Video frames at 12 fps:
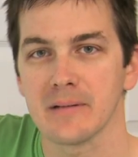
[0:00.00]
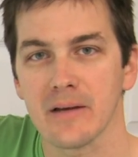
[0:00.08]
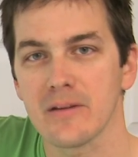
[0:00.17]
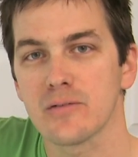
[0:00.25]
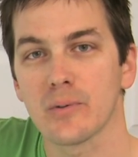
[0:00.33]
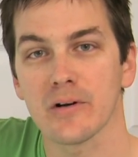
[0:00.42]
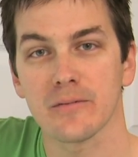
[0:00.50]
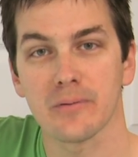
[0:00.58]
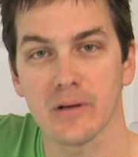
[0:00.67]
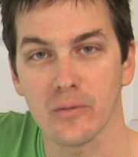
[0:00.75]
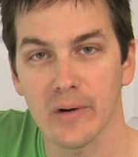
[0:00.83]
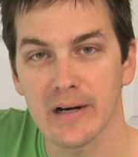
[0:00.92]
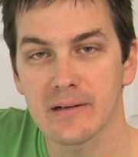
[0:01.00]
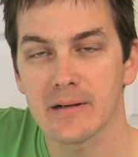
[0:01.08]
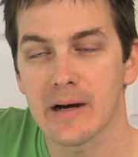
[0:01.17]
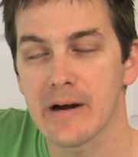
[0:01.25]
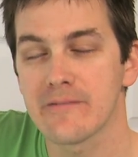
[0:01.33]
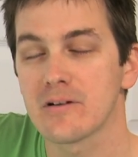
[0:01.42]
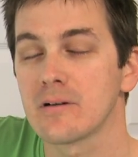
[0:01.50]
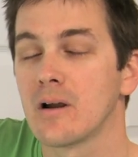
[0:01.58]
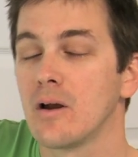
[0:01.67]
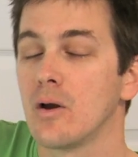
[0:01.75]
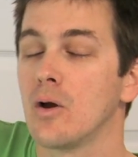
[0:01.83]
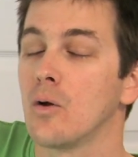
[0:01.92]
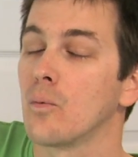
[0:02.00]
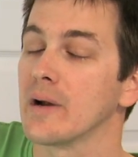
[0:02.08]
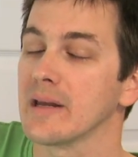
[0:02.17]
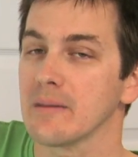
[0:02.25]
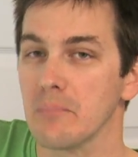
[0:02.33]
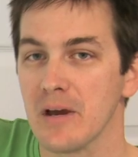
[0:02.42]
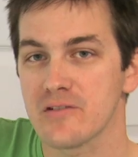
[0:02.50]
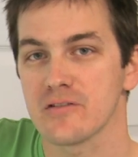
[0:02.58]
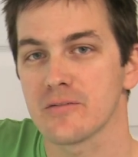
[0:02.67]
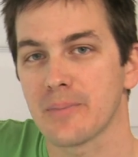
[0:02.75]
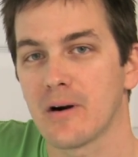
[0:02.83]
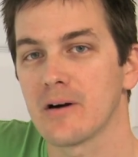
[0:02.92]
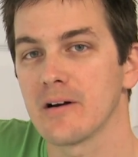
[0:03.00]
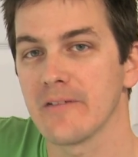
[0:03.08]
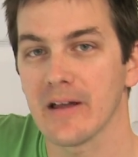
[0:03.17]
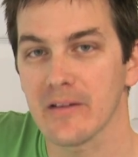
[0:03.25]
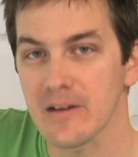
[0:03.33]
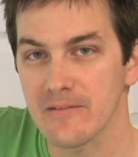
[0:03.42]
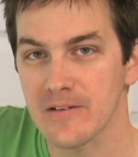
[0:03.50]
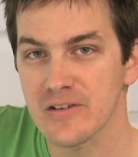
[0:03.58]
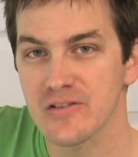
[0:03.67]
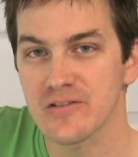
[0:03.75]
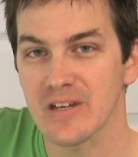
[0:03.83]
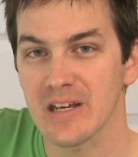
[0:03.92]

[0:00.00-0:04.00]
Now this works pretty well. However, when it measures PAR of LED fixtures,